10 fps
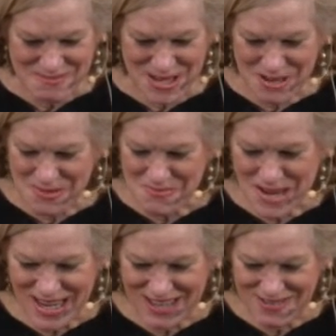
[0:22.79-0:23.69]
But I'll be
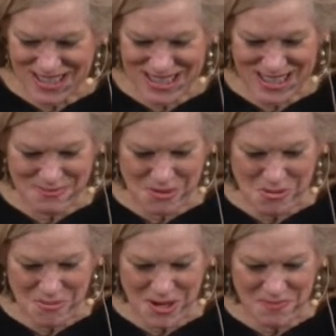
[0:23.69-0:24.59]
back once it's
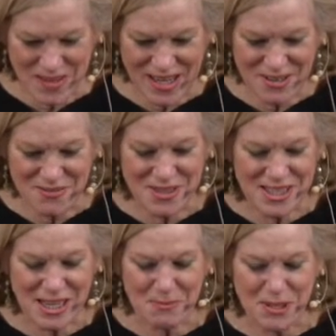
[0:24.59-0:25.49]
appropriate. Thank you for
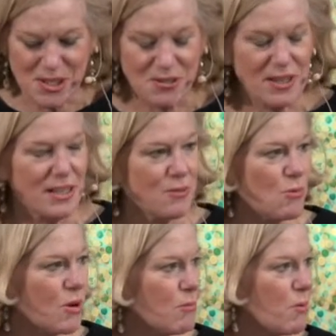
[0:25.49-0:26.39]
this opportunity, the
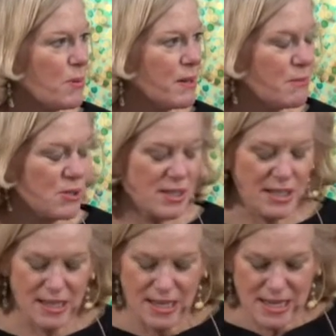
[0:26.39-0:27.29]
warm opening
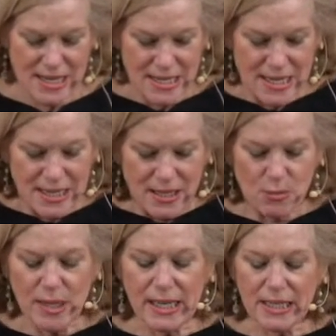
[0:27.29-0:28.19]
music,
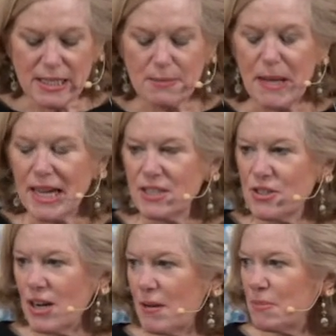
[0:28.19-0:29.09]
the readings, the
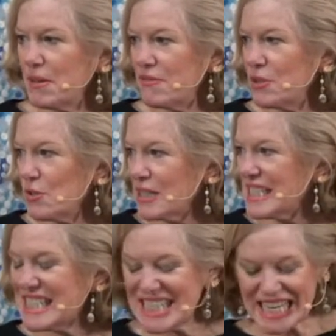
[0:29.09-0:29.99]
backdrop of your
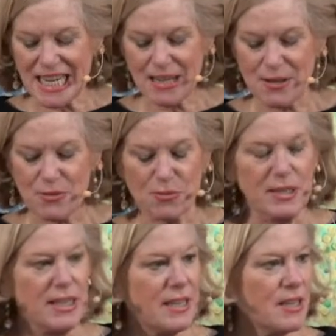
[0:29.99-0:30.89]

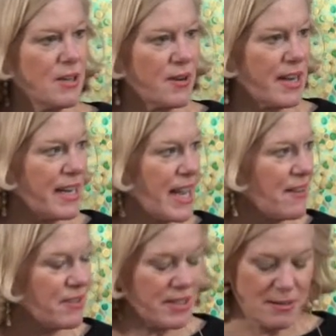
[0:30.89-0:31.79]
C3 Grand
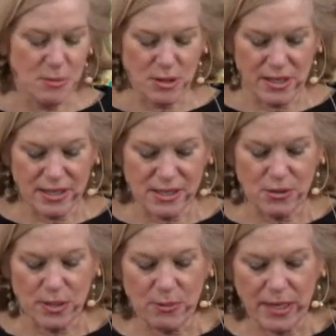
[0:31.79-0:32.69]
Haven community.
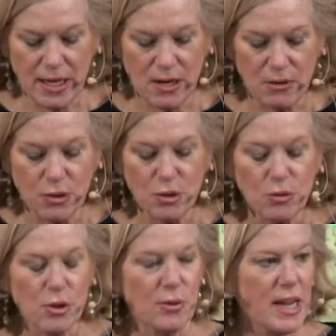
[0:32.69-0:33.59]
So here we go.
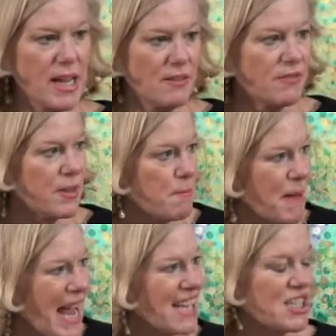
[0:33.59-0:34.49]
You, creative,
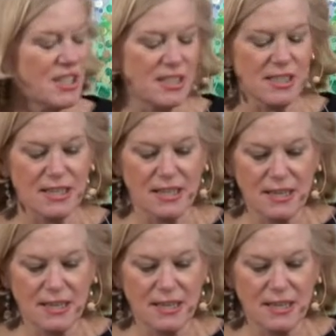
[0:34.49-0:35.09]
compassionate